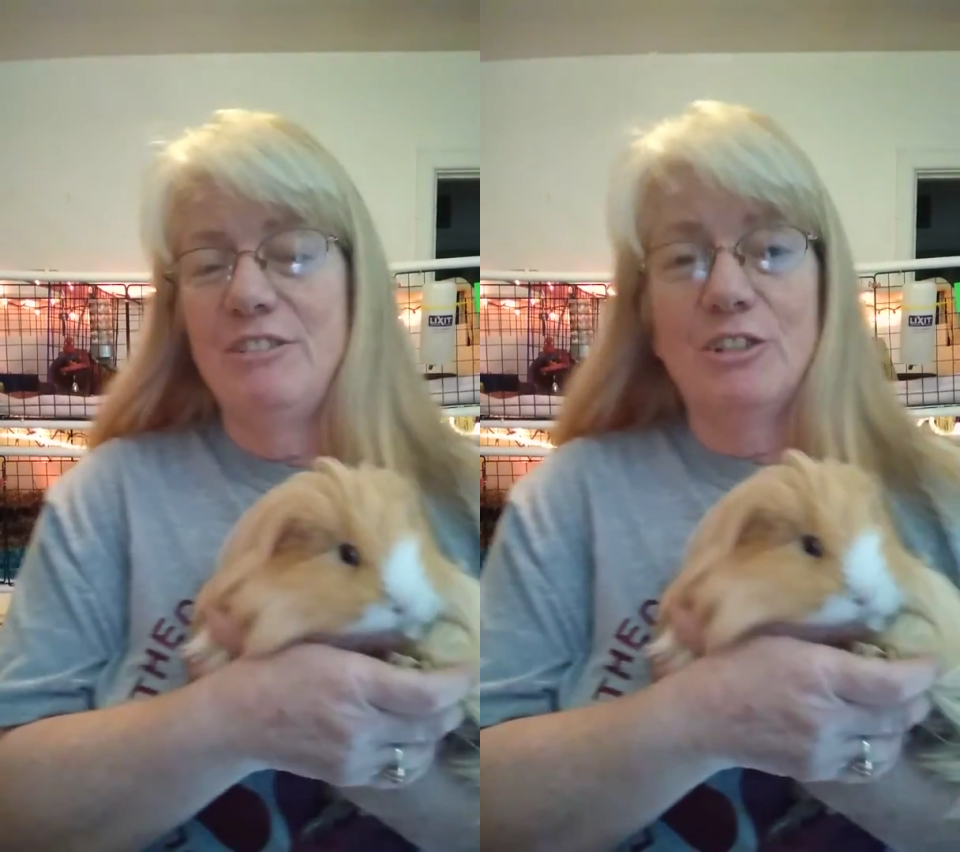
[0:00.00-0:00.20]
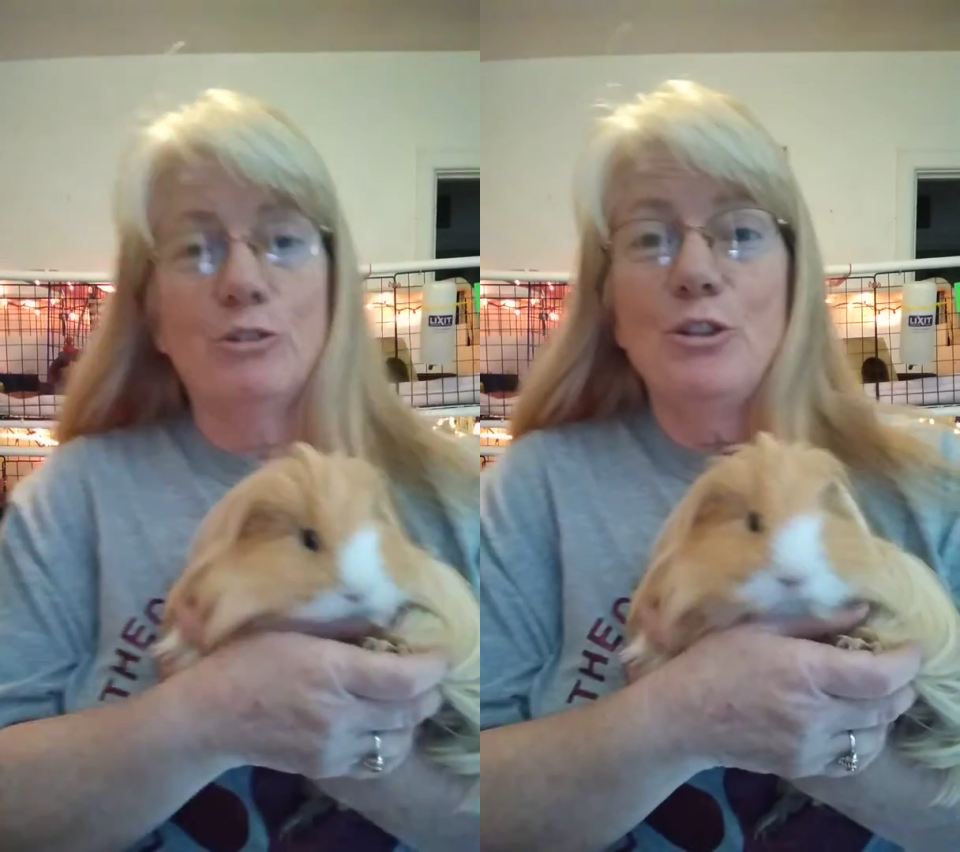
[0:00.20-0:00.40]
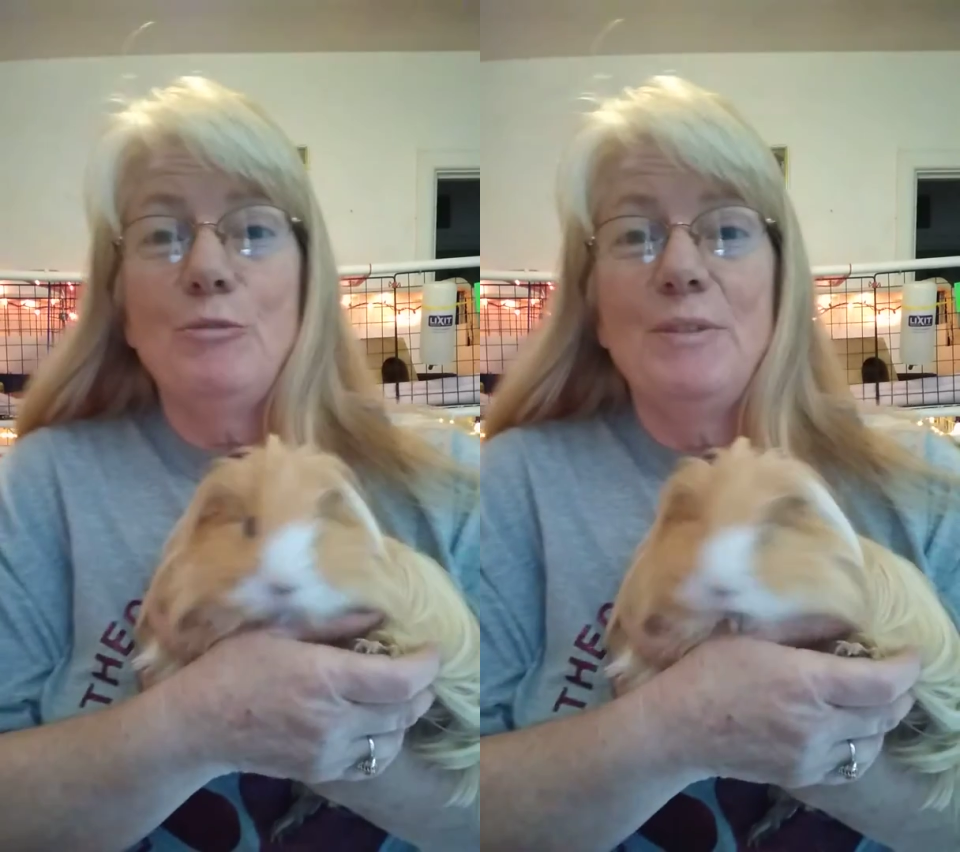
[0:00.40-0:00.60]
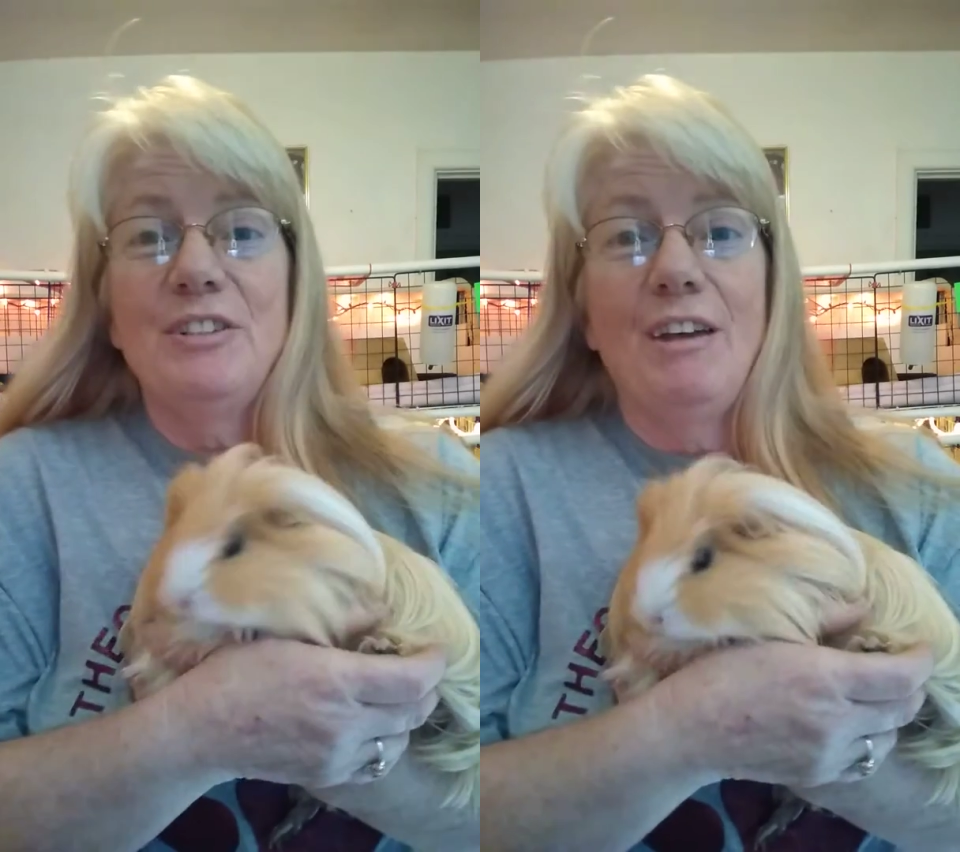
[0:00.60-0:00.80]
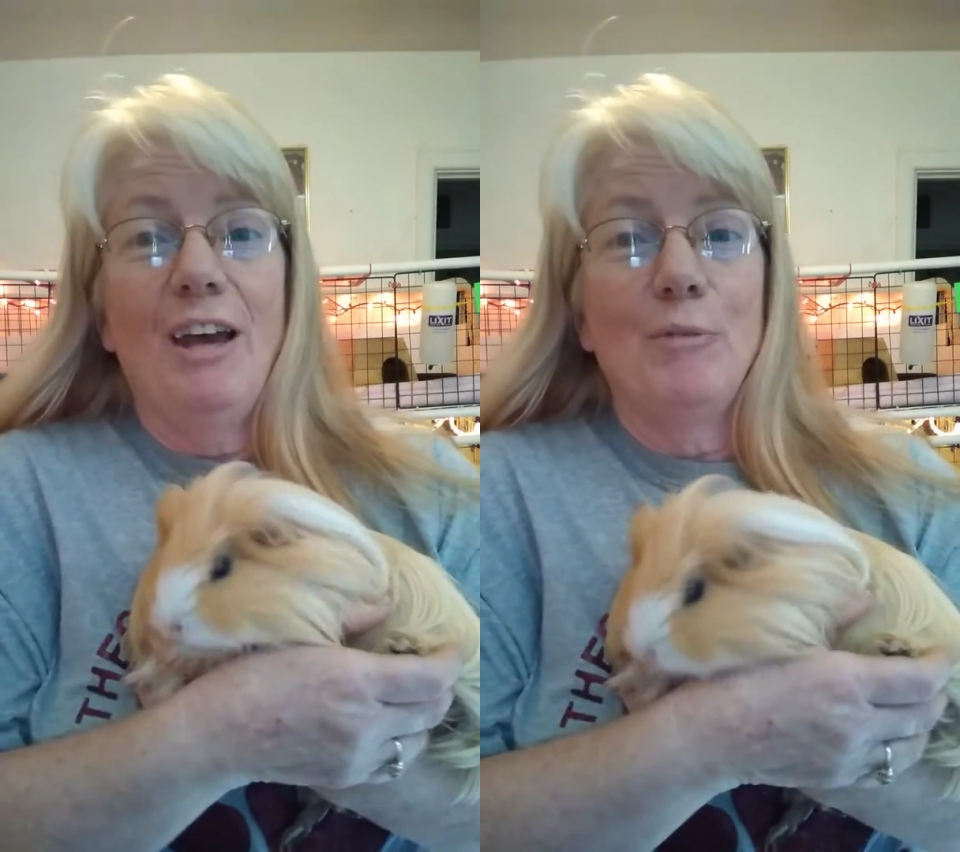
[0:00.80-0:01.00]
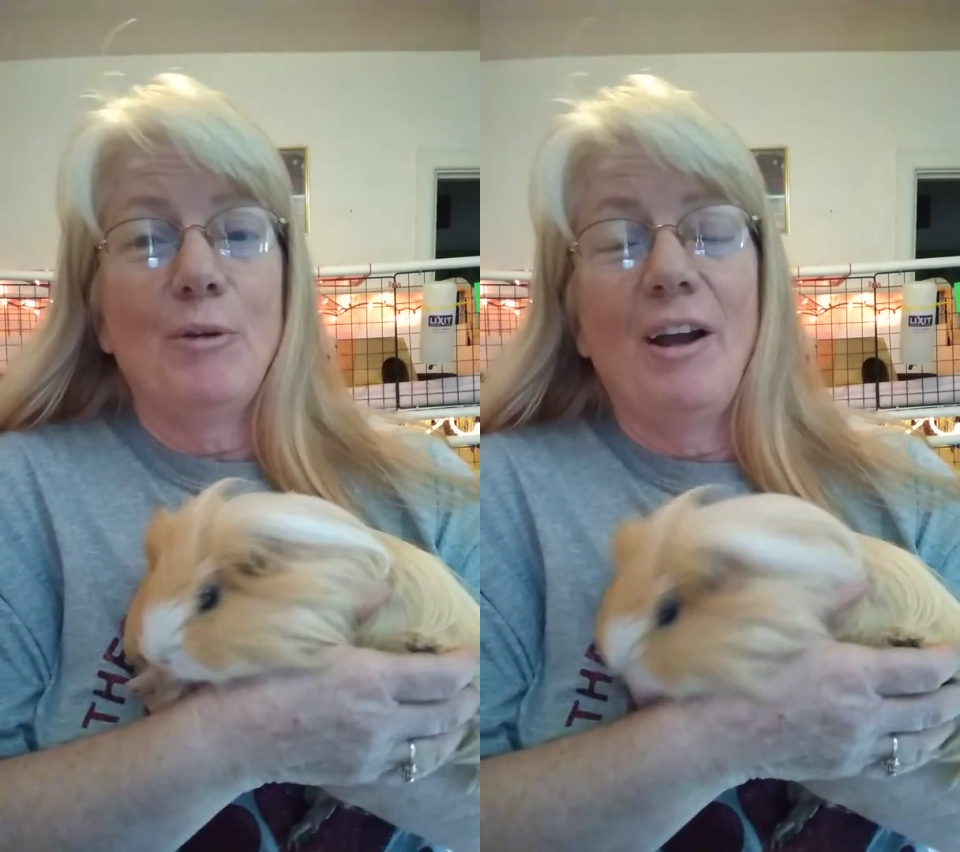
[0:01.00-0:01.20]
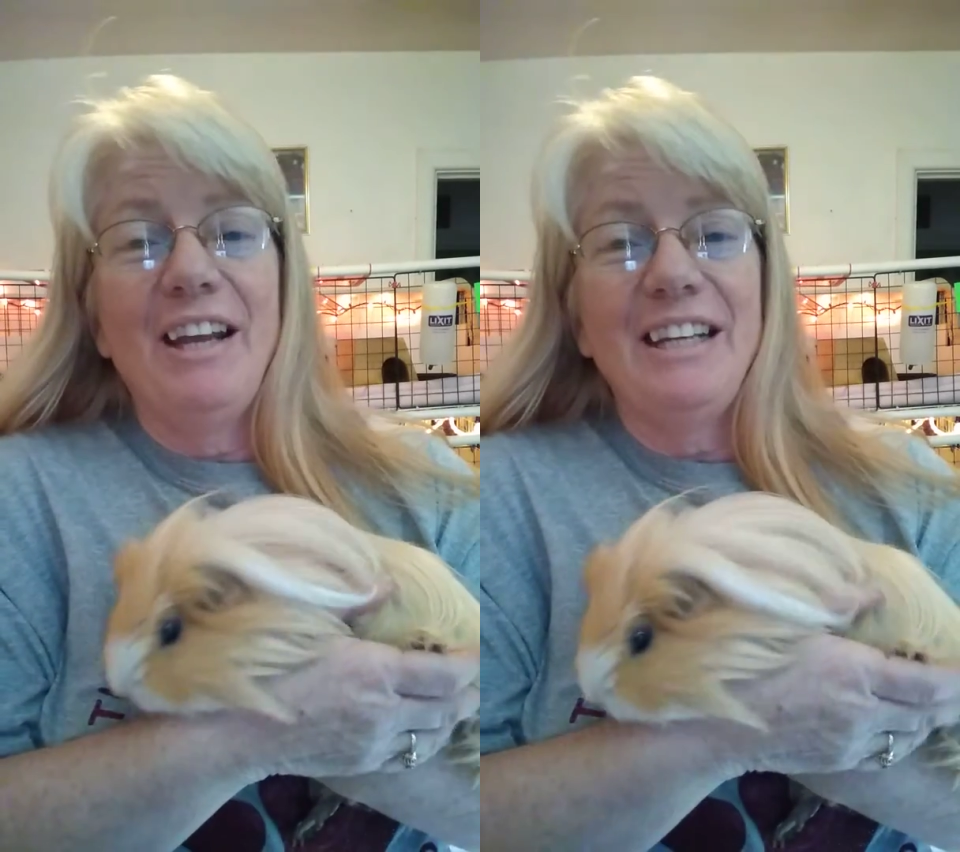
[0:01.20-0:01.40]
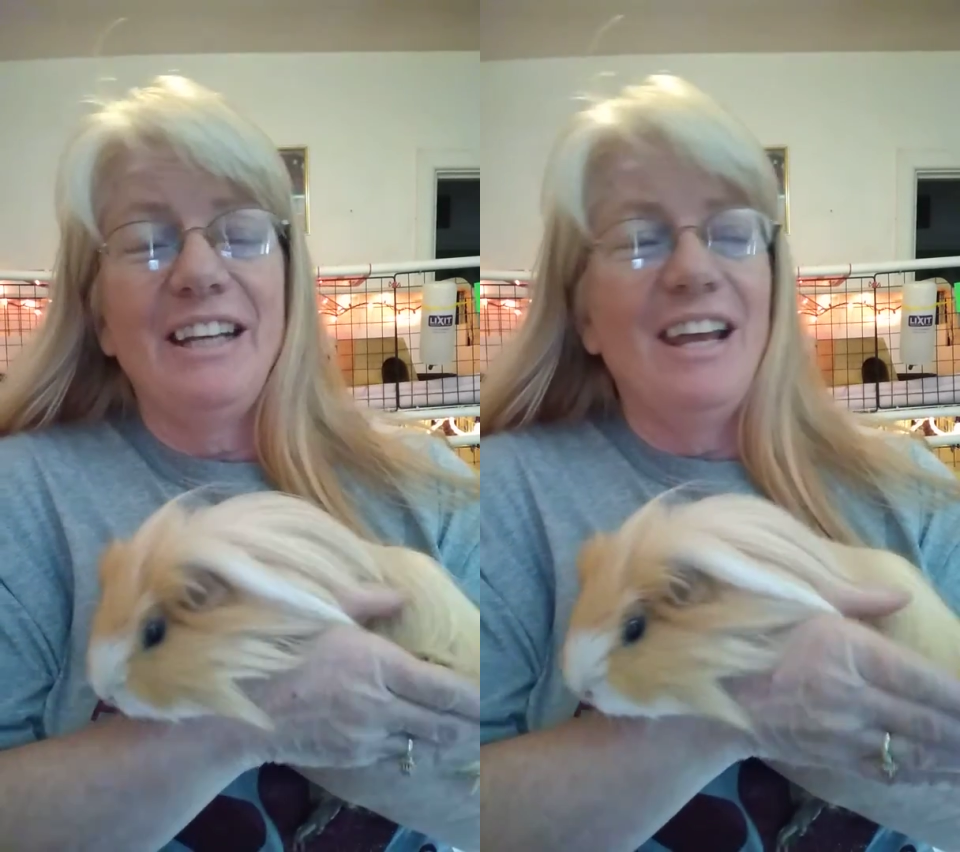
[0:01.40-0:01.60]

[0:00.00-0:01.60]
it's Christmas time, right?